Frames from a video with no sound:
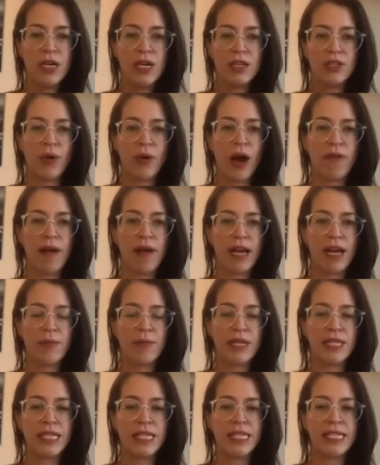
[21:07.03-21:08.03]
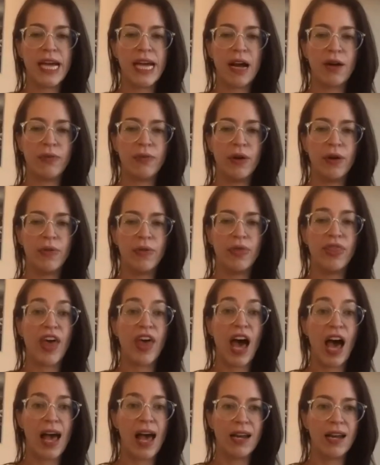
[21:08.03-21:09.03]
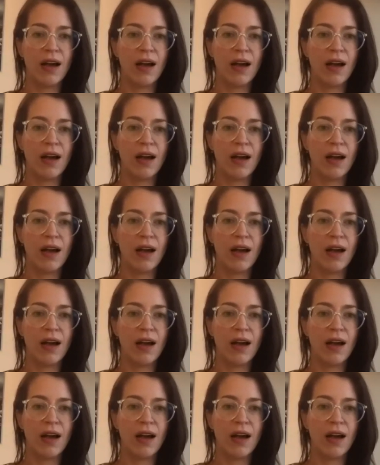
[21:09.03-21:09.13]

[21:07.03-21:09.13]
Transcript: So I recommend to download that.